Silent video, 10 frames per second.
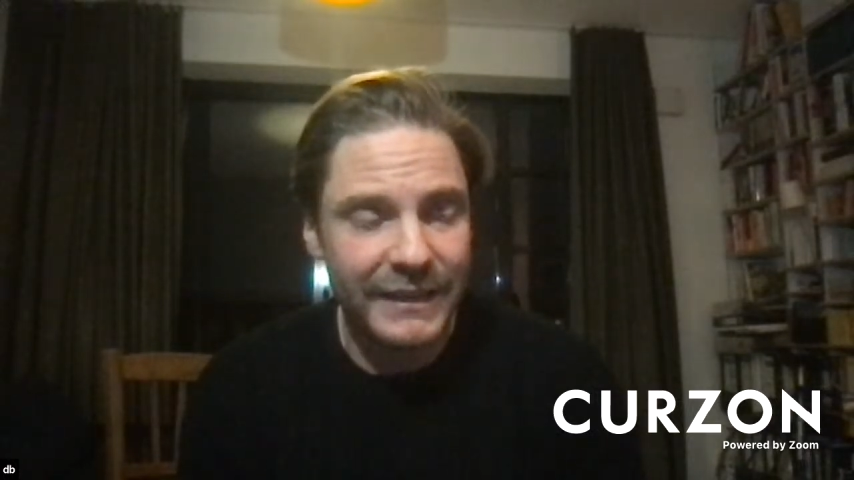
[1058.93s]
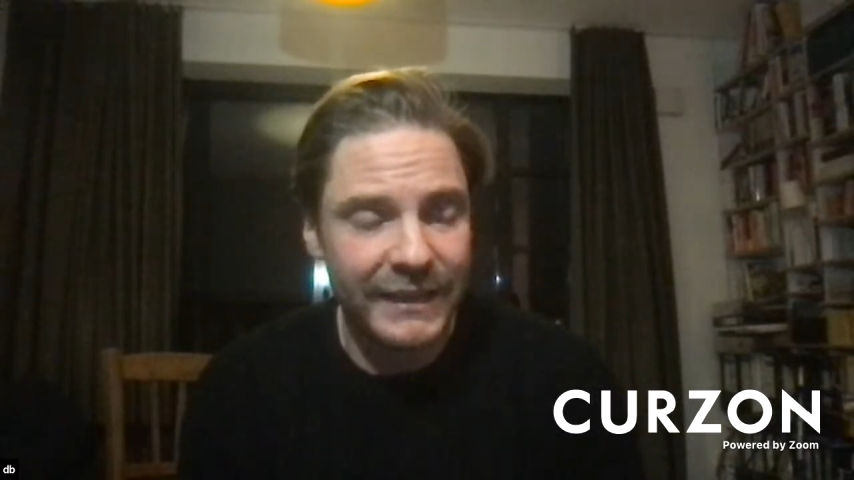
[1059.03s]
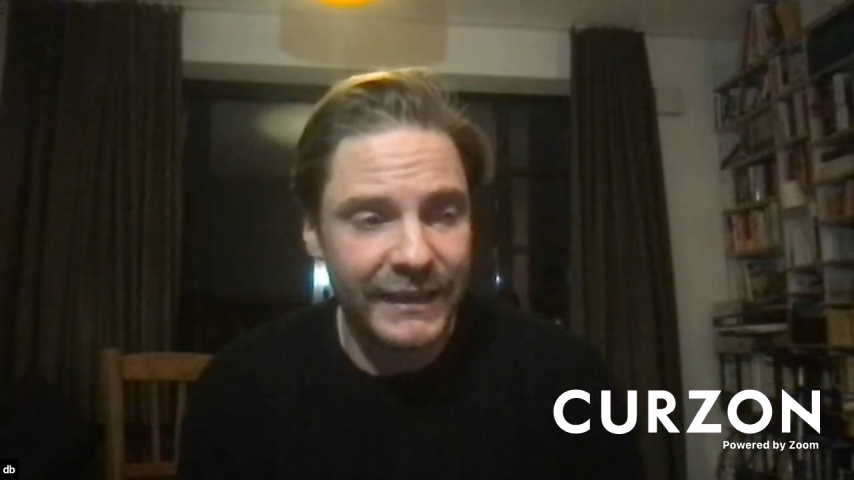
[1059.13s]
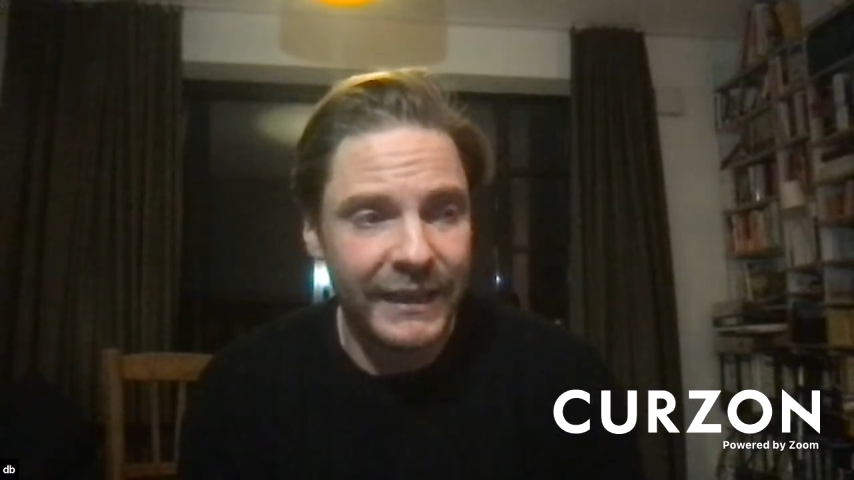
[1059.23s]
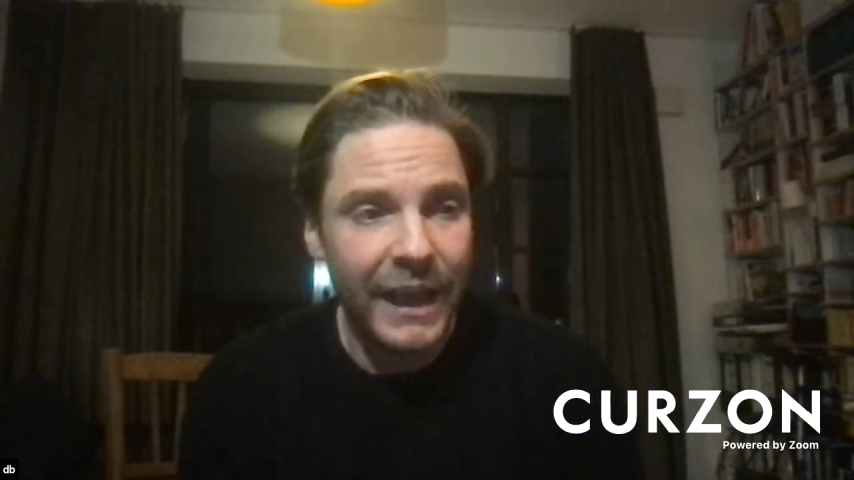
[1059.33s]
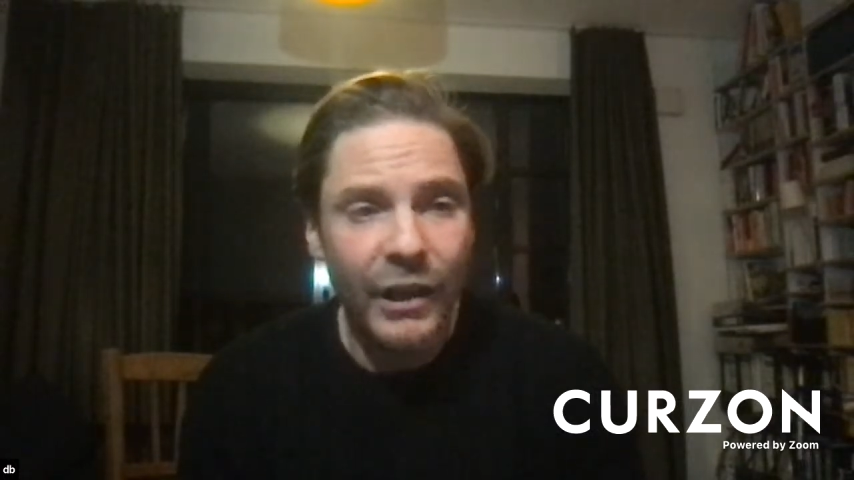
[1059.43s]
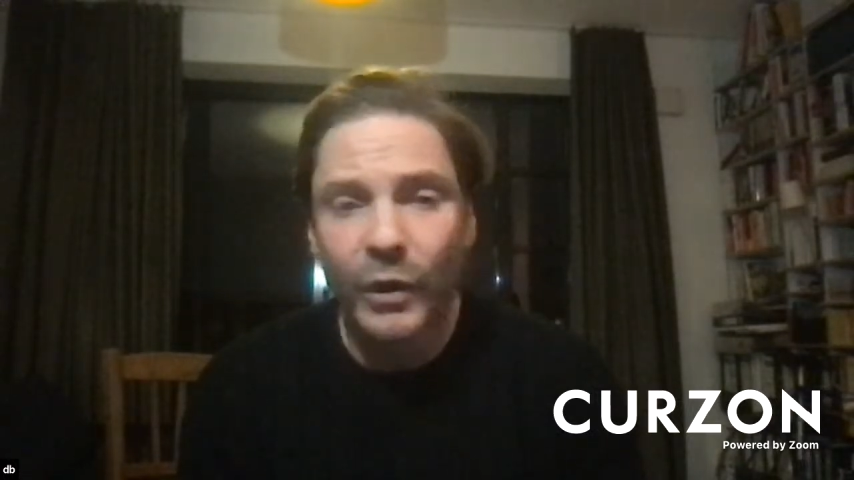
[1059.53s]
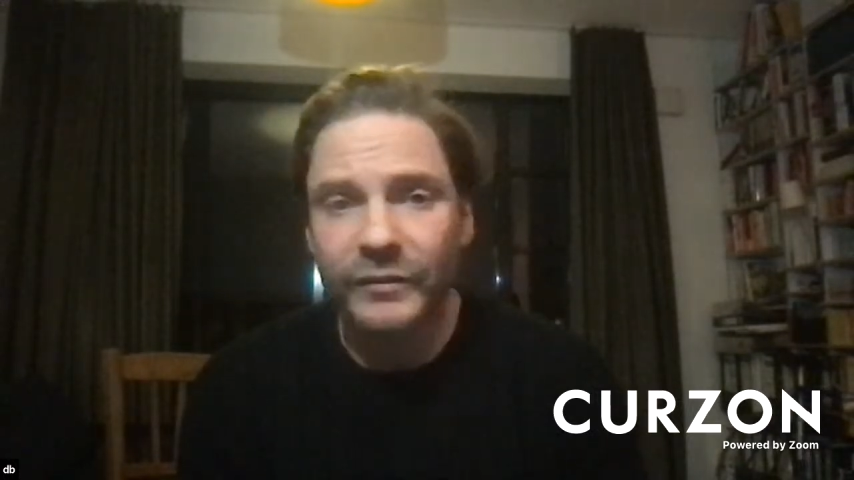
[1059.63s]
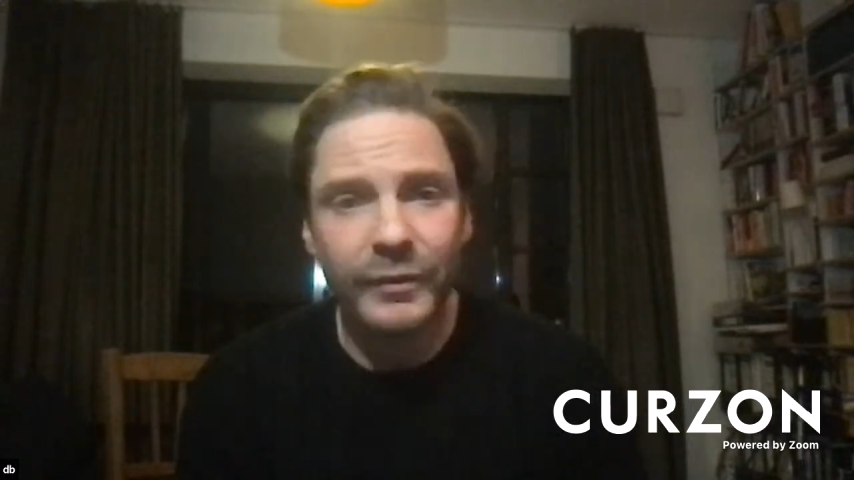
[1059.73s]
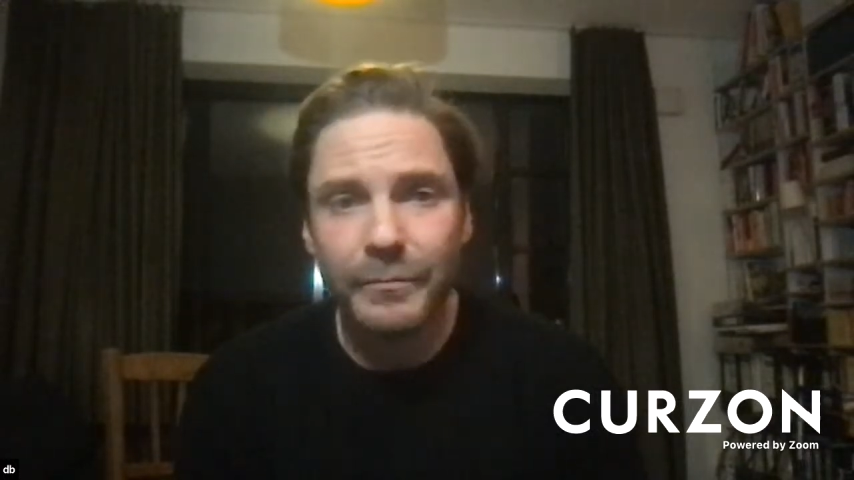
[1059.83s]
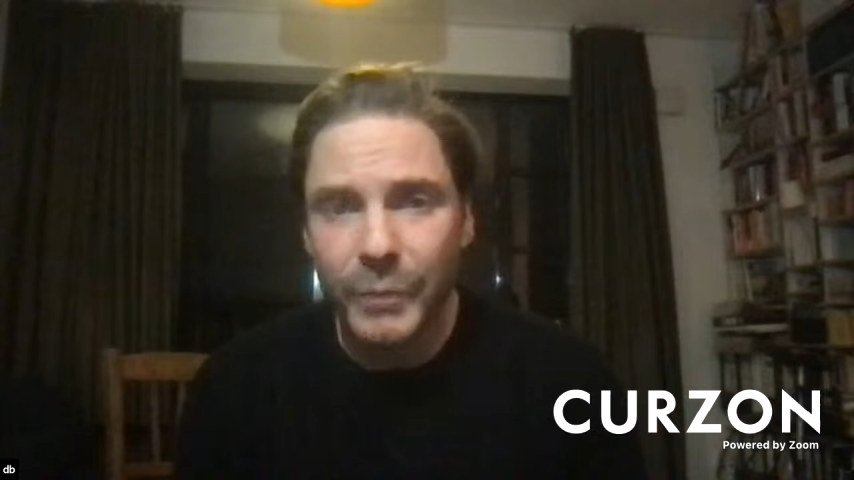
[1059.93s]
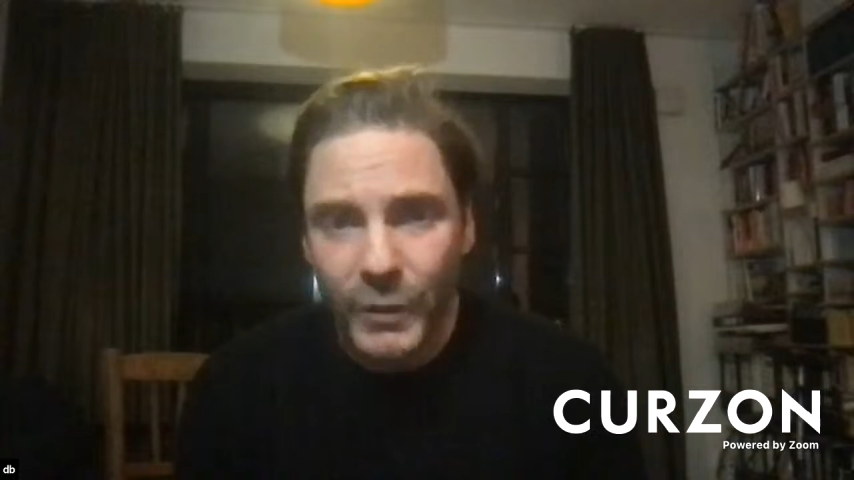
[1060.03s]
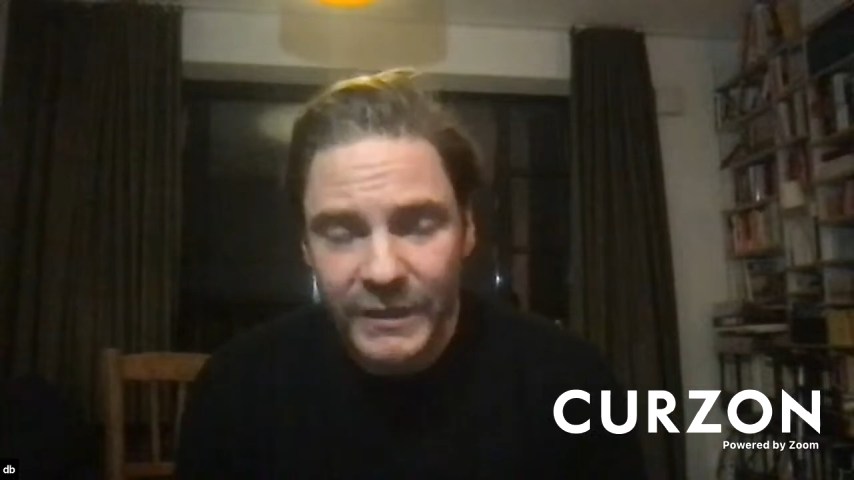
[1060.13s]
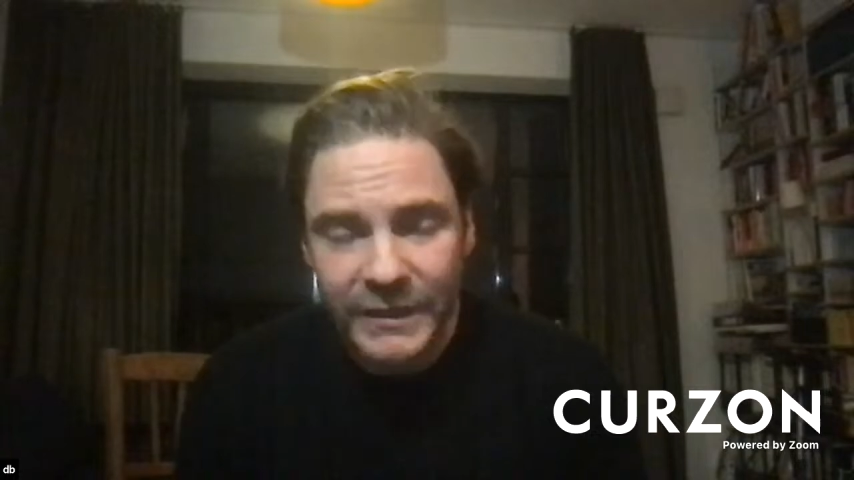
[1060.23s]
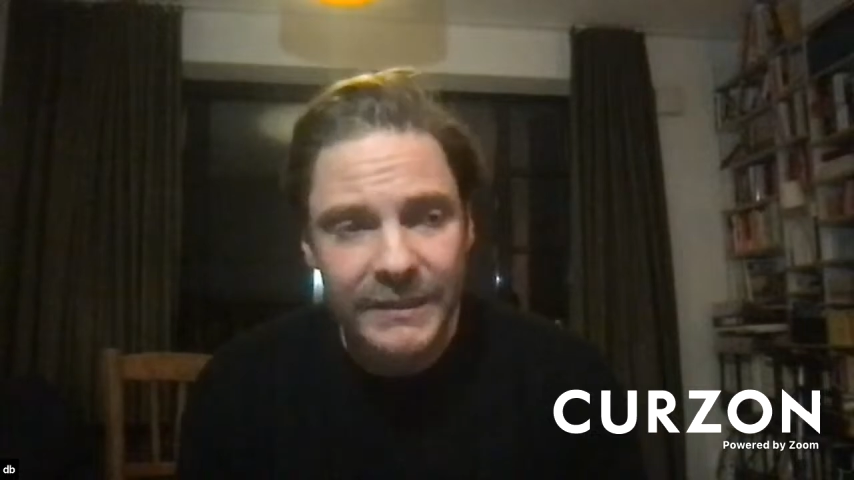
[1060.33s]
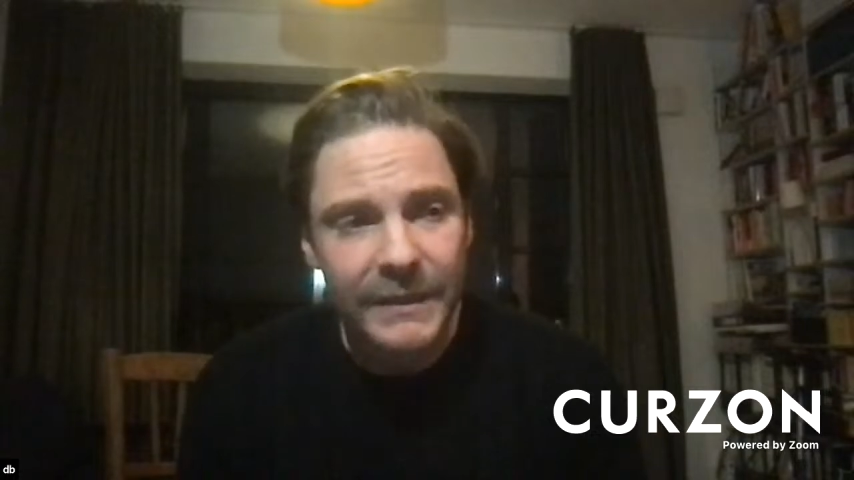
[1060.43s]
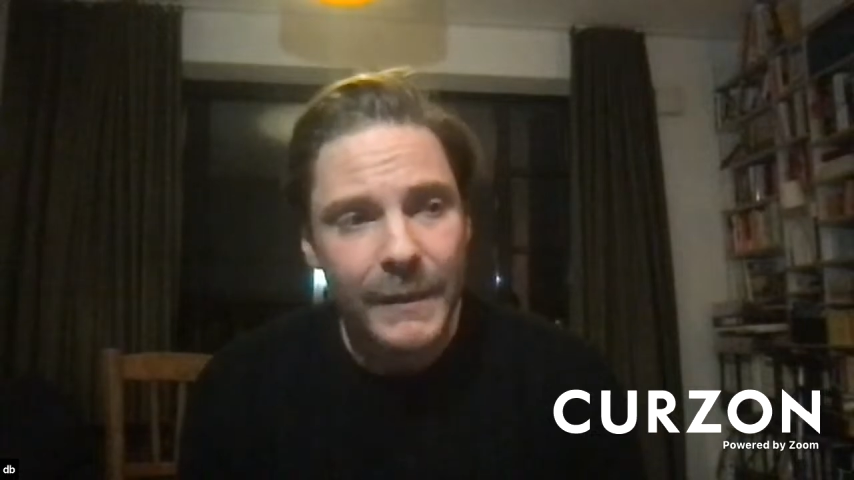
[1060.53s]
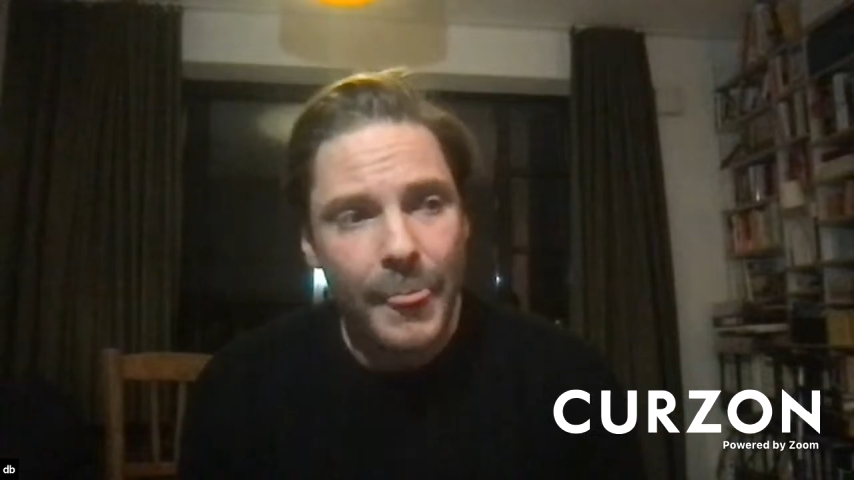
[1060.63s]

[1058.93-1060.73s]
that I got from books.